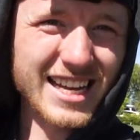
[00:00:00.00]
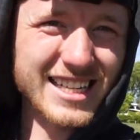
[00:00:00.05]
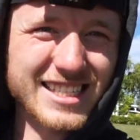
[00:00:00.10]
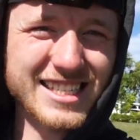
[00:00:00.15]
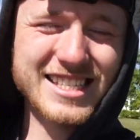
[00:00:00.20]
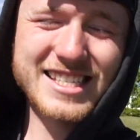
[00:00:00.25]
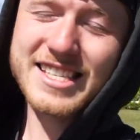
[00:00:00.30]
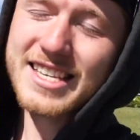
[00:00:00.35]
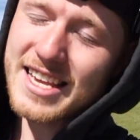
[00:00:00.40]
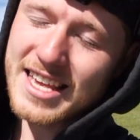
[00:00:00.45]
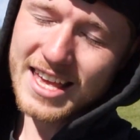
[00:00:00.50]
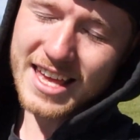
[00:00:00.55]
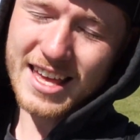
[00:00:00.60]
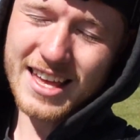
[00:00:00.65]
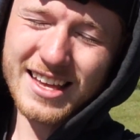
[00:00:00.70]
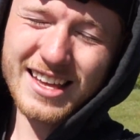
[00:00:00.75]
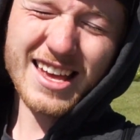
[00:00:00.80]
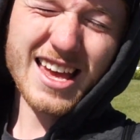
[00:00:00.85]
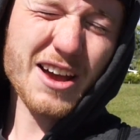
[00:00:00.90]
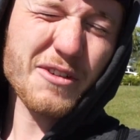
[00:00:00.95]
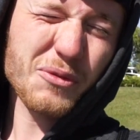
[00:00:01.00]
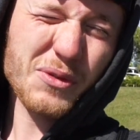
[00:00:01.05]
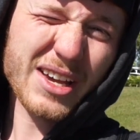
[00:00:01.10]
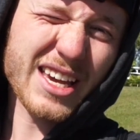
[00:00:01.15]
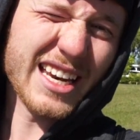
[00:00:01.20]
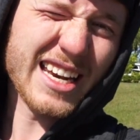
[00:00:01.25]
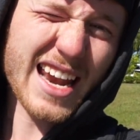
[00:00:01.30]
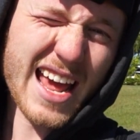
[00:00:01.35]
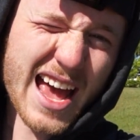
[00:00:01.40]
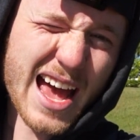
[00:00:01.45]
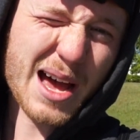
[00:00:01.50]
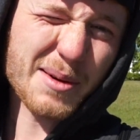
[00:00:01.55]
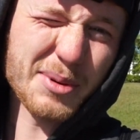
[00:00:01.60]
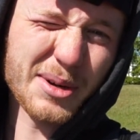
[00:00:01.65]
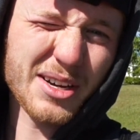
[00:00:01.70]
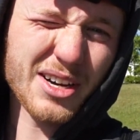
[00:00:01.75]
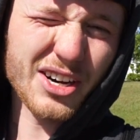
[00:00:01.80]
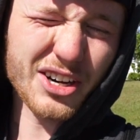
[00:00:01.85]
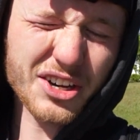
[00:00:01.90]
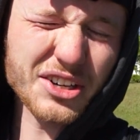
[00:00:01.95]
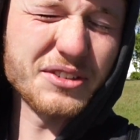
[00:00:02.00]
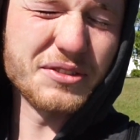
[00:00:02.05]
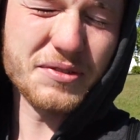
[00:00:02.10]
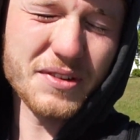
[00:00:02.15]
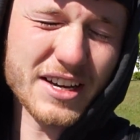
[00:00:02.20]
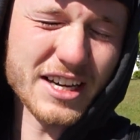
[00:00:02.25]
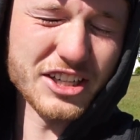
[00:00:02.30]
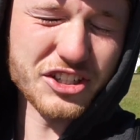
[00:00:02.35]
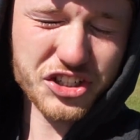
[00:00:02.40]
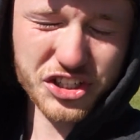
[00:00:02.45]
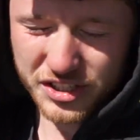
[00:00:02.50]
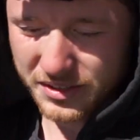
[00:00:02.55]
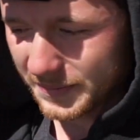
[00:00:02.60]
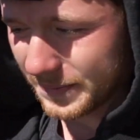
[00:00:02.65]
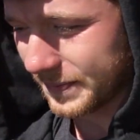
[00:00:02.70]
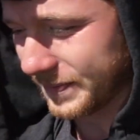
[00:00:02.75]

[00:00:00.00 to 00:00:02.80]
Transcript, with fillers: and see if we can nab a good fish.